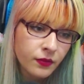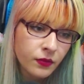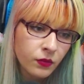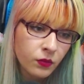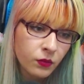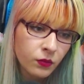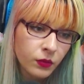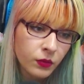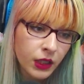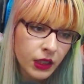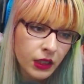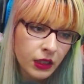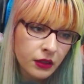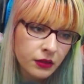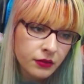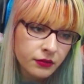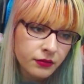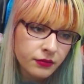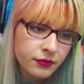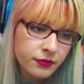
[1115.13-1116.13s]
Well,
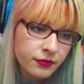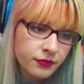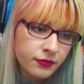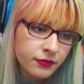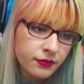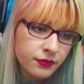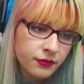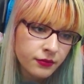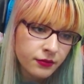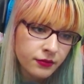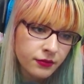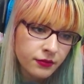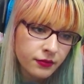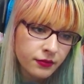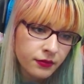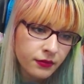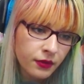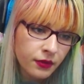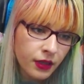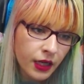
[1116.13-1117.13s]

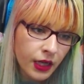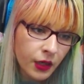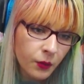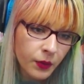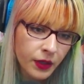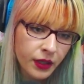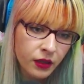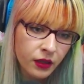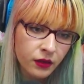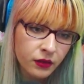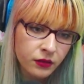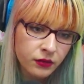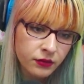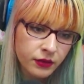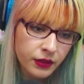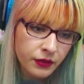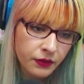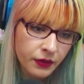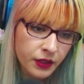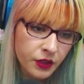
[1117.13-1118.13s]
I will,
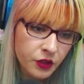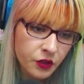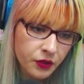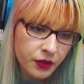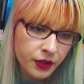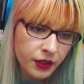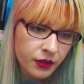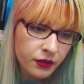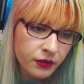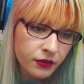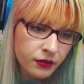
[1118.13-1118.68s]
eventually.